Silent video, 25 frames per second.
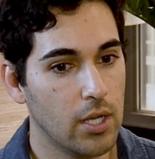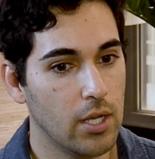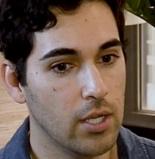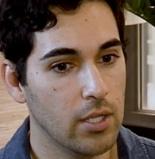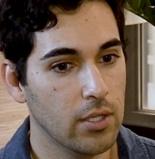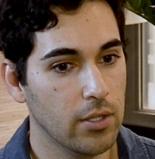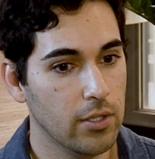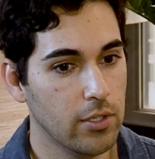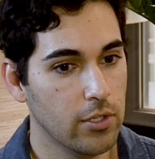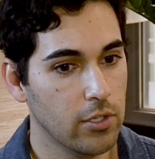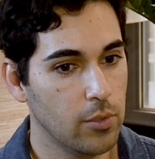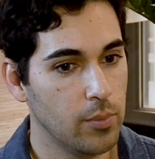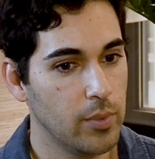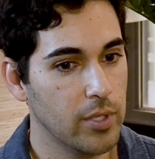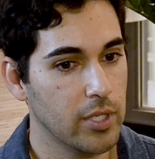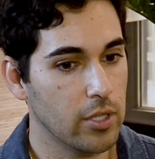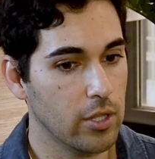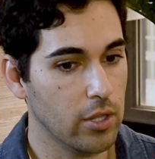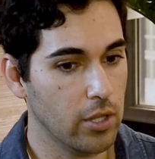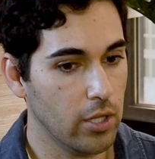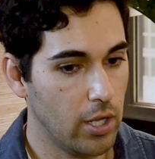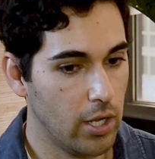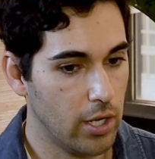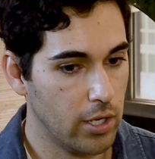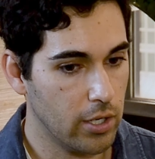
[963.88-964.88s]
a little bit
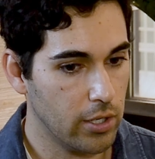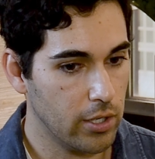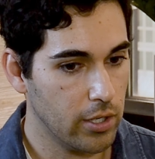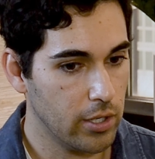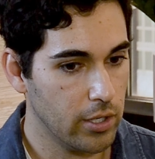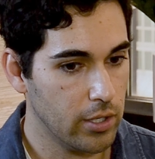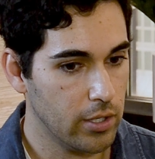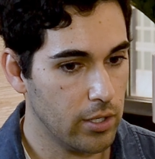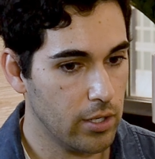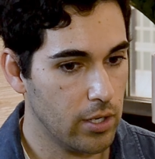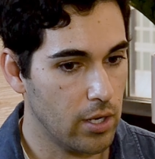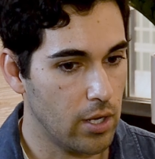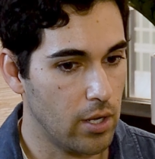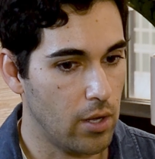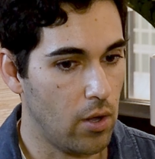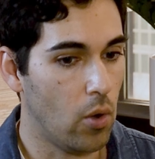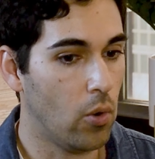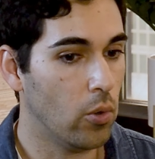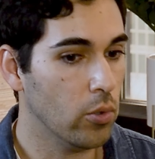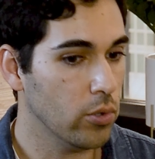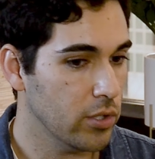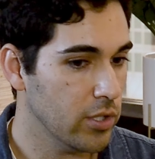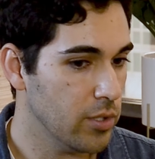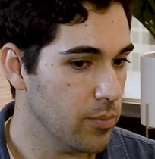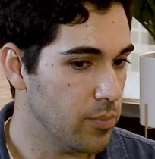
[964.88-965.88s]
longer
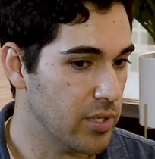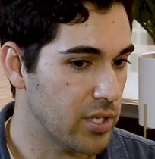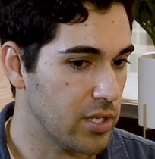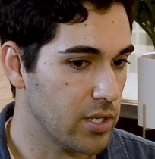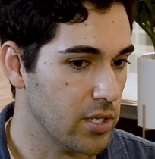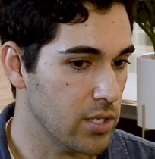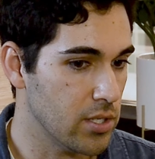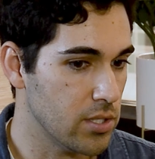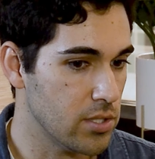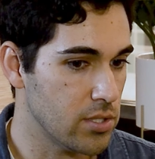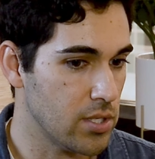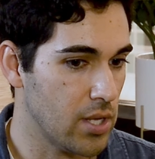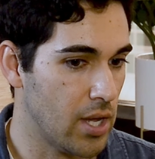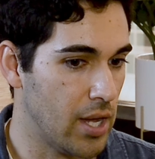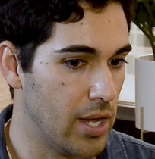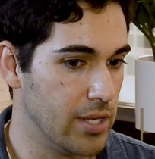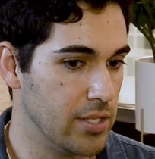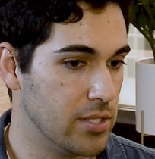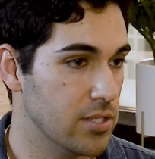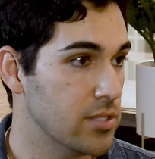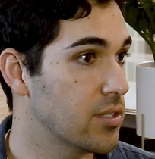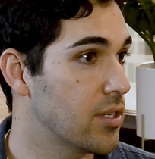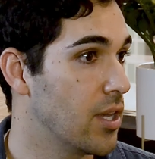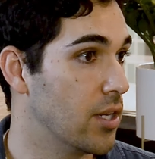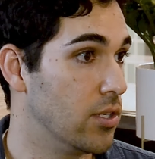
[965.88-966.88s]
only because I
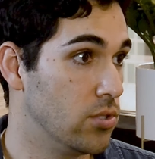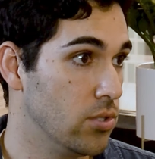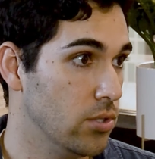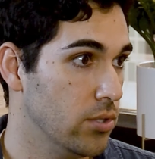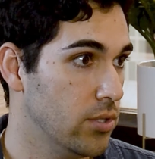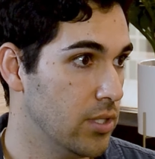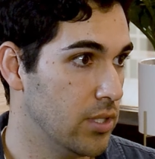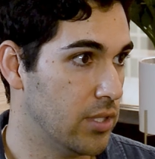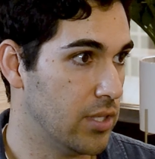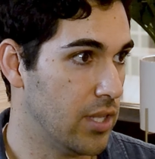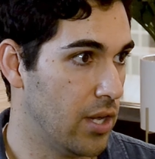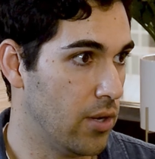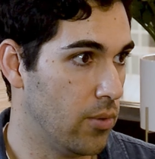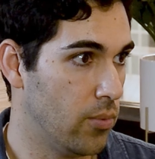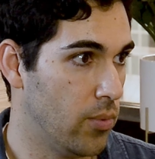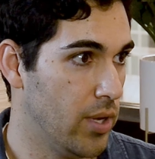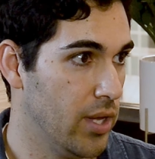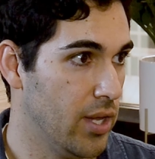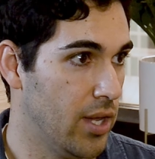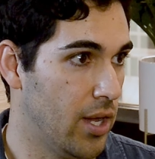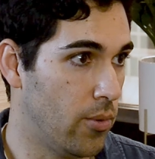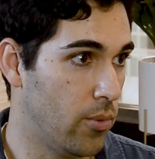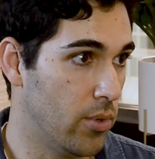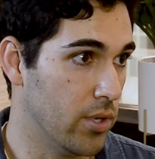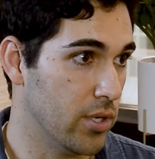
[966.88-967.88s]
scheduled it that way.
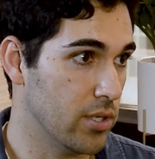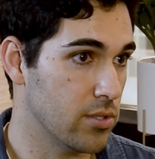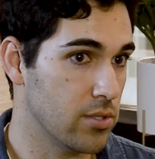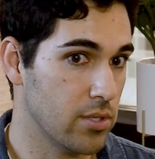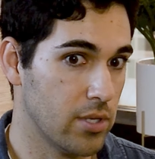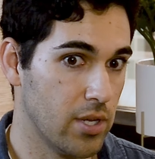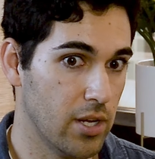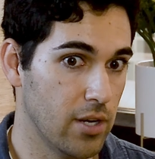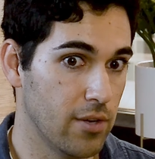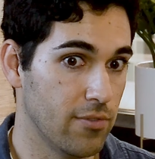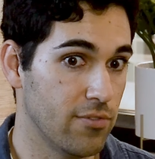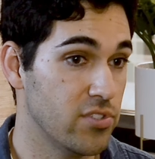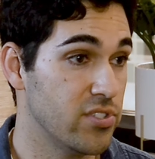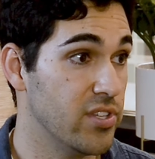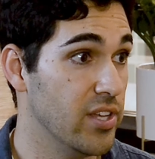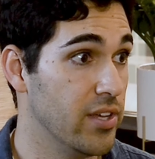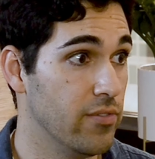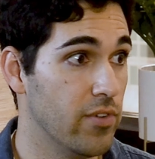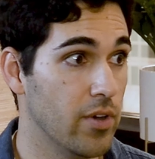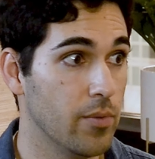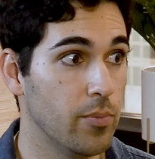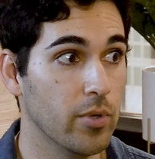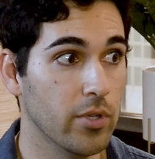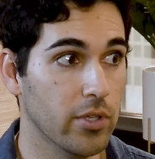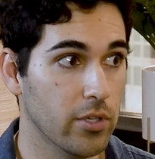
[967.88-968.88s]
I wanted to kind of save
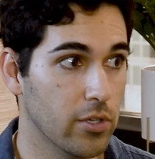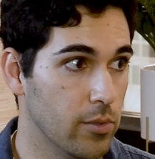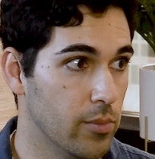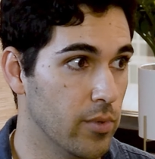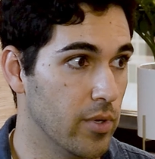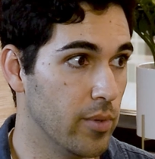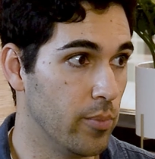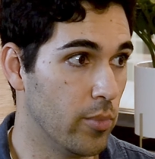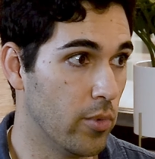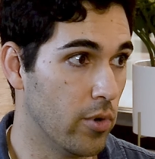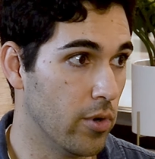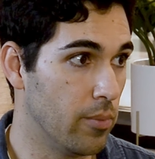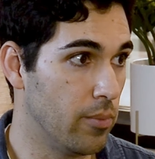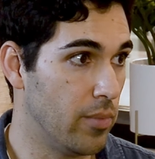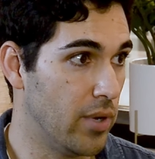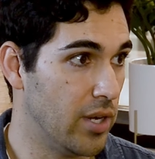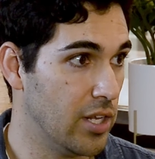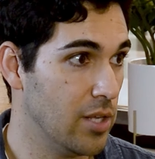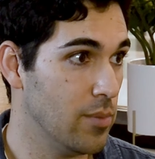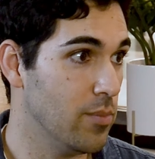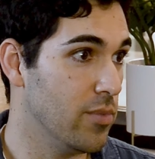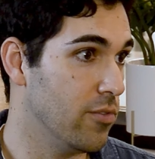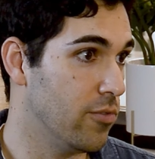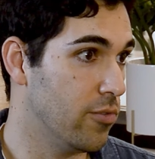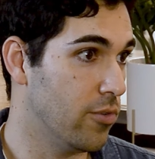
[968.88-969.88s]
up a little bit more money
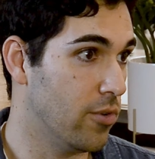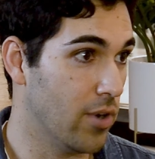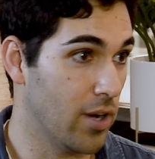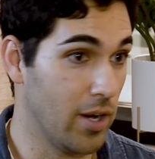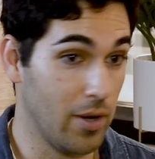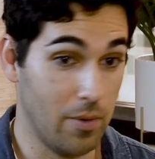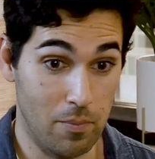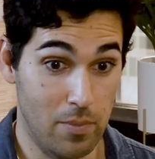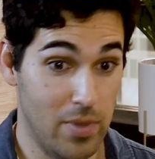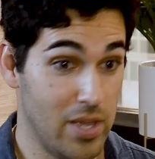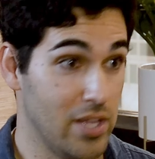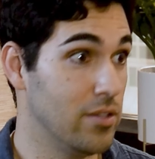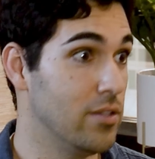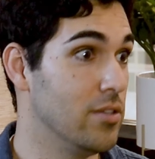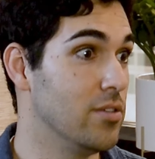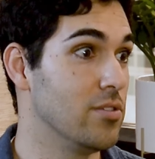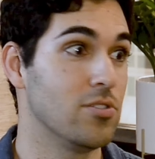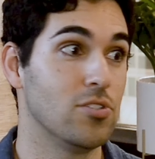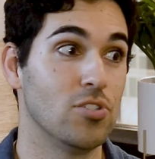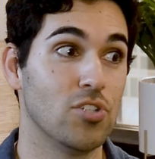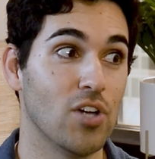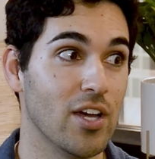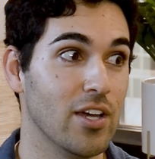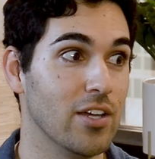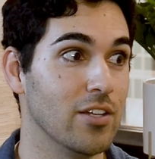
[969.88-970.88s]
before I made this
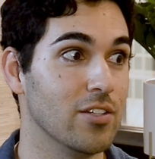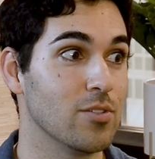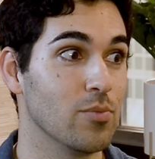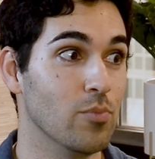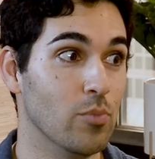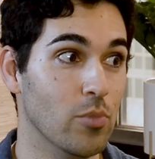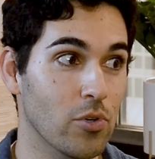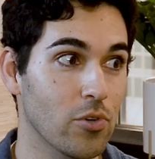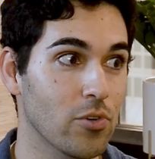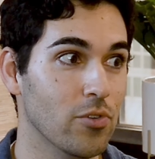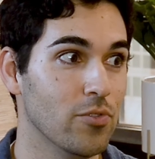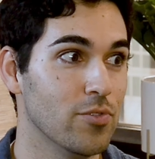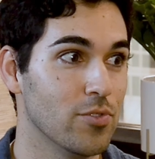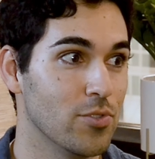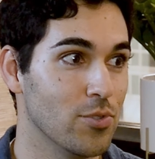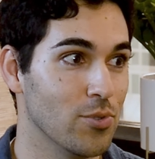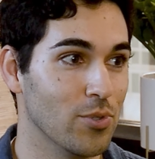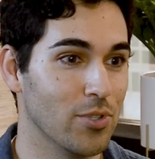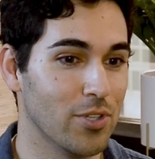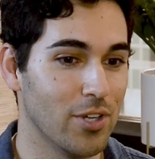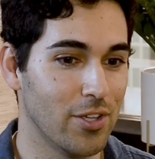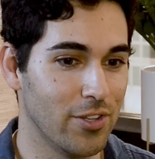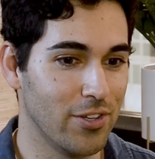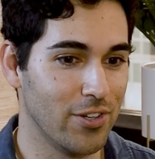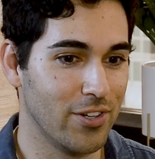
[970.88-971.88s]
giant move to
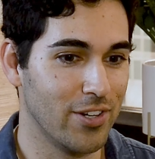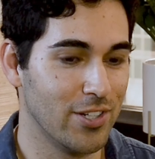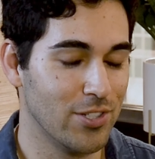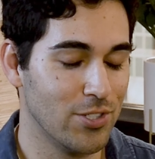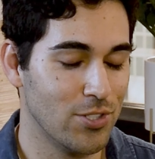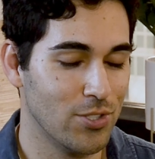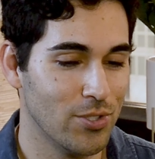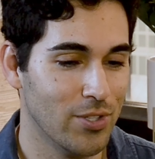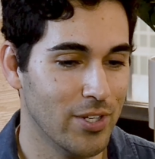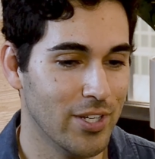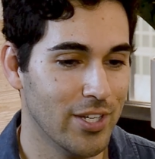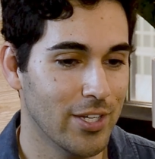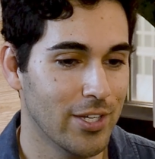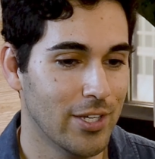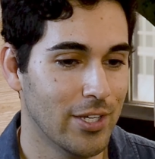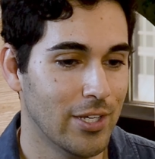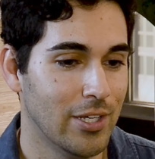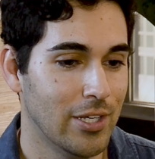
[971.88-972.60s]
another country.